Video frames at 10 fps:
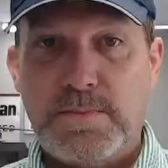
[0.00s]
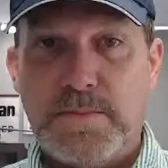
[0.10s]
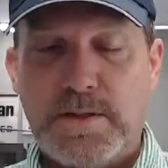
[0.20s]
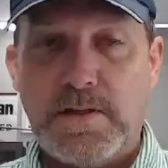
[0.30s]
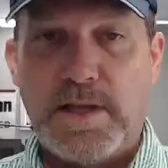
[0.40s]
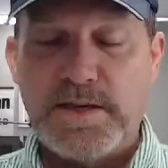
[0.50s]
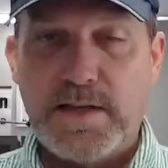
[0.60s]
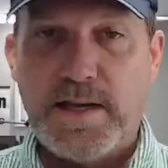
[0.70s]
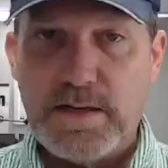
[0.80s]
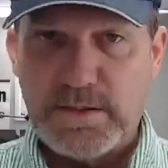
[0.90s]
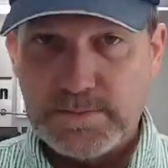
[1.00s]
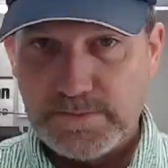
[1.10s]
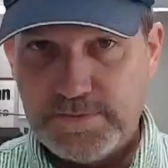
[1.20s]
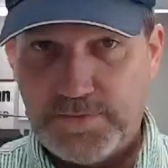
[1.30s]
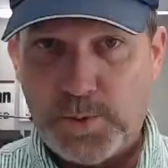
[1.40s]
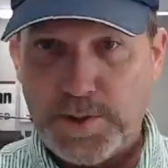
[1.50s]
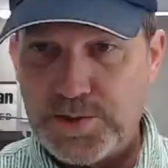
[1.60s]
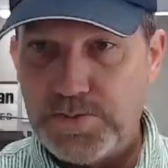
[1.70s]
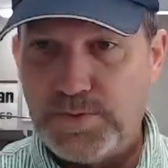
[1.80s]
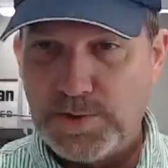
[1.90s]
they, like, they had a
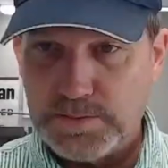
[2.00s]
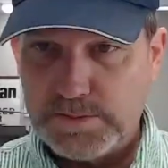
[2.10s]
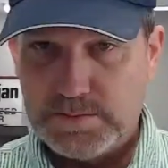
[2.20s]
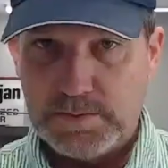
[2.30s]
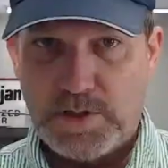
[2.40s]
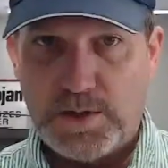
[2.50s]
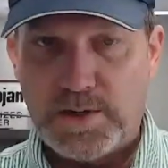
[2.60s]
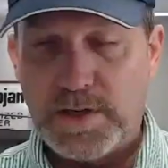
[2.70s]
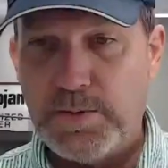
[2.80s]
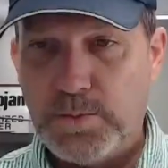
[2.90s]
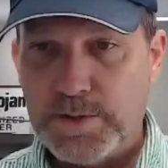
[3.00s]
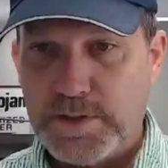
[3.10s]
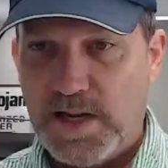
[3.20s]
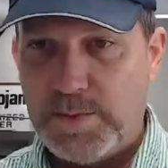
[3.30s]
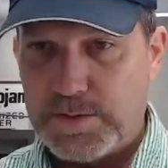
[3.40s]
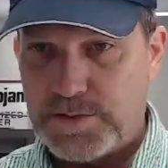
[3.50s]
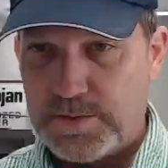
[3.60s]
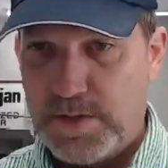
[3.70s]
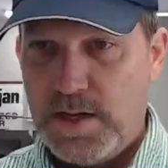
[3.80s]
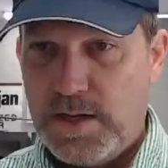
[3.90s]
42 volt cart at one time. So
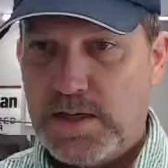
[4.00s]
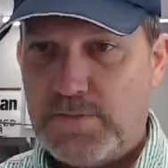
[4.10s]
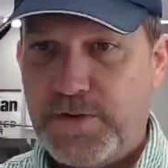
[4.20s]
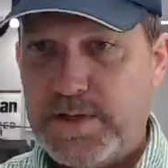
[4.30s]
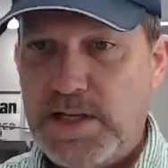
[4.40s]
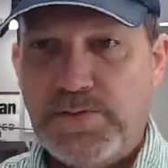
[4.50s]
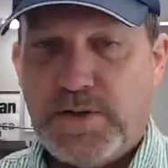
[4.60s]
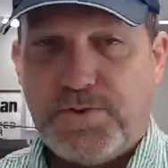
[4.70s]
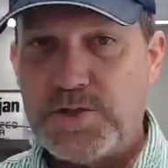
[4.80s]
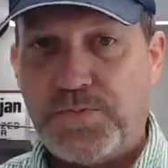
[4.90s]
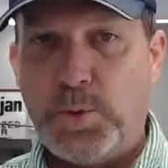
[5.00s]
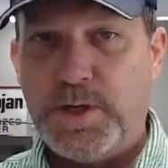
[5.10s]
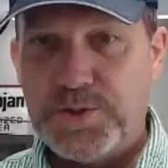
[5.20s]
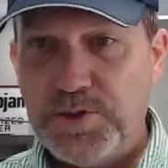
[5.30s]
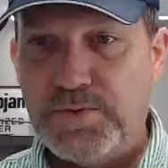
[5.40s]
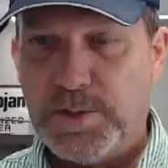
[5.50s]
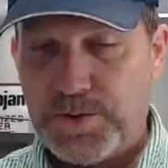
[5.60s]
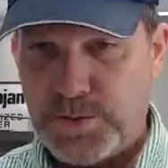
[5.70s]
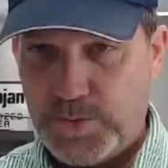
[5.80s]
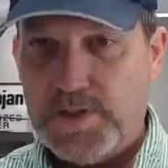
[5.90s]
if it, even if it's 42
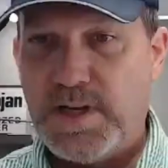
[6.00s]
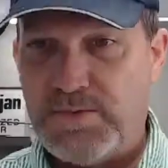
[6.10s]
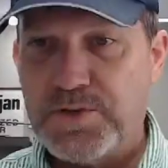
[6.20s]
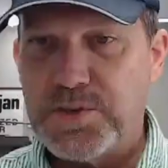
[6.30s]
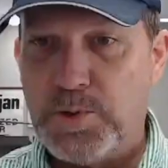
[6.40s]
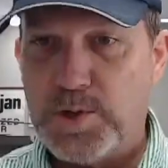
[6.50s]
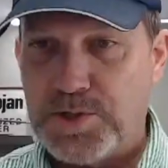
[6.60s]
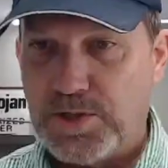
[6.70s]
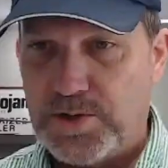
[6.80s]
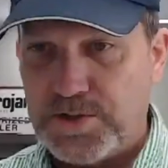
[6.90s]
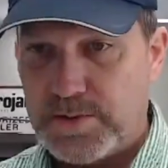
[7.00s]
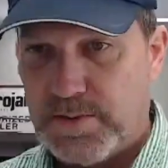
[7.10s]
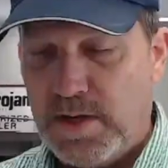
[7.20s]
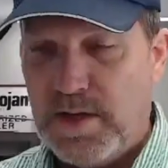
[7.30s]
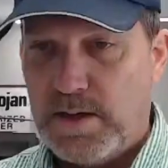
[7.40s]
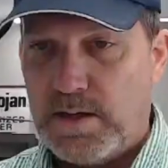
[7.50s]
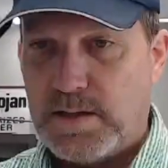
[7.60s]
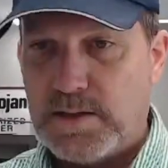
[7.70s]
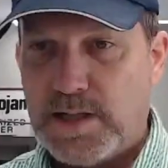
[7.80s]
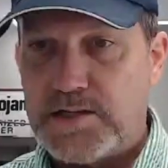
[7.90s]
volts, we have a smart charger.
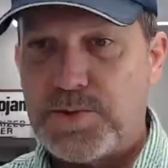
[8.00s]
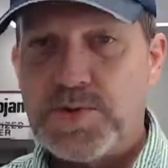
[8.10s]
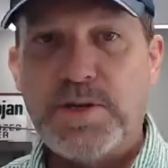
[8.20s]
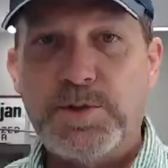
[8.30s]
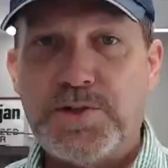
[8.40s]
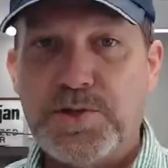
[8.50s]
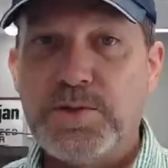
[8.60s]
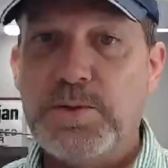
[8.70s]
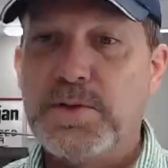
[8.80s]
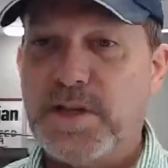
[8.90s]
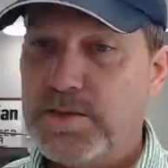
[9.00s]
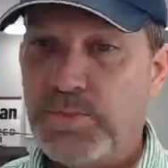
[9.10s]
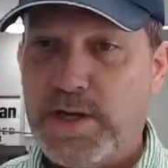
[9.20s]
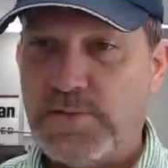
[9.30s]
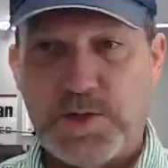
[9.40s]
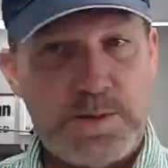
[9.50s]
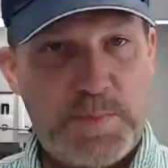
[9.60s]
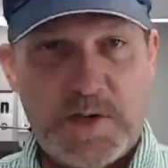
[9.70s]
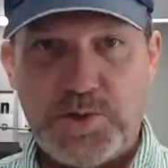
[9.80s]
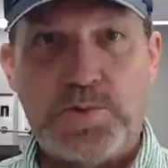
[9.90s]
Uh, Lester Summit 2, we have a
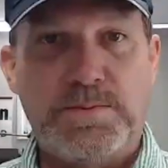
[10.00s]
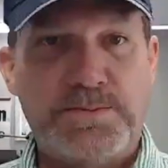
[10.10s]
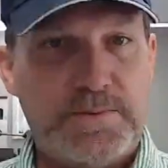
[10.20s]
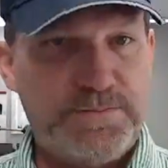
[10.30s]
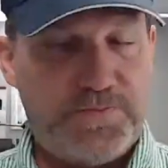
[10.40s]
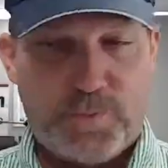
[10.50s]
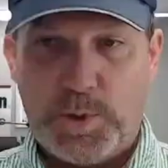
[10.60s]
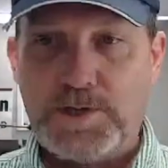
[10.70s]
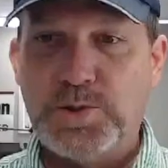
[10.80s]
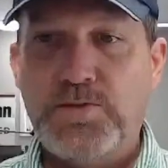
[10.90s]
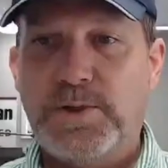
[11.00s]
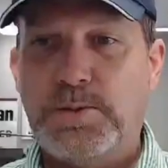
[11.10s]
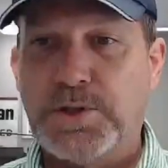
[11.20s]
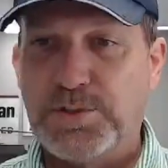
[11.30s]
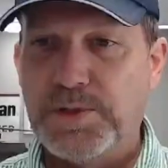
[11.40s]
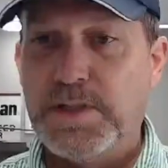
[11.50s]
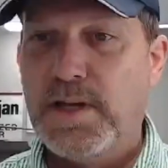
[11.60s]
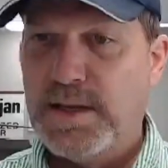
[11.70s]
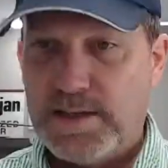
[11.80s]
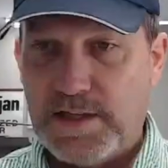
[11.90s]
special 42 volt only
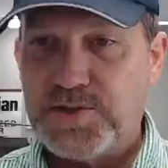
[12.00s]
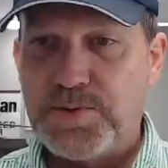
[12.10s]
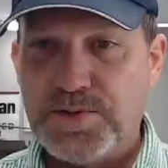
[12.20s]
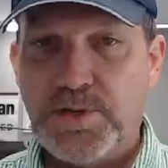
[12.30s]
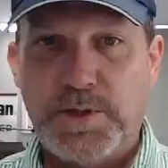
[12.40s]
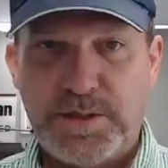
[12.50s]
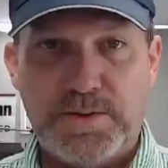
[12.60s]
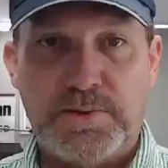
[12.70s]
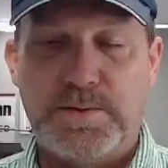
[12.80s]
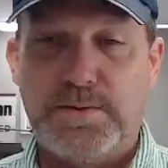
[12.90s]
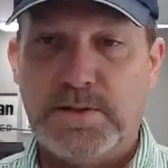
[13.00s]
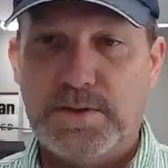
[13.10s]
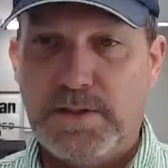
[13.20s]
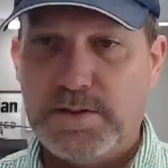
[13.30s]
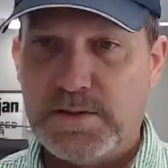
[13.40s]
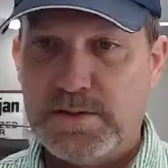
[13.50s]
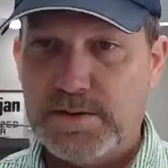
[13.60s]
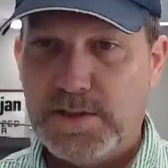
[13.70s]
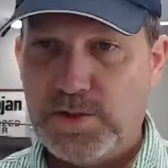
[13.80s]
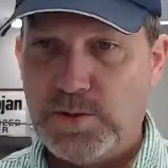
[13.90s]
Lester Summit 2 that, uh,
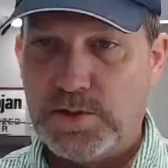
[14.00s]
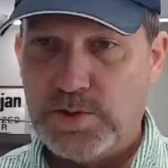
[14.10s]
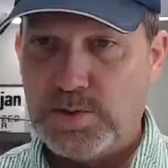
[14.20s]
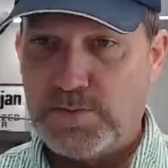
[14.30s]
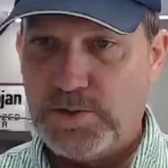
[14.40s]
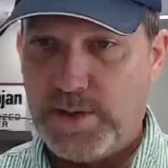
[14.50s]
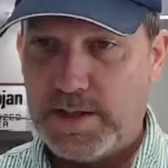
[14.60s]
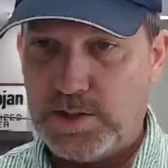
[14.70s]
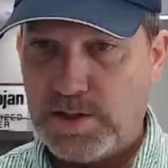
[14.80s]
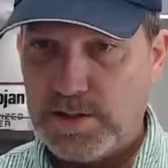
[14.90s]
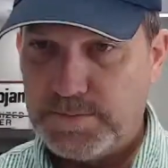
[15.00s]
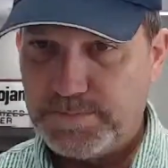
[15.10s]
that you could use for that cart.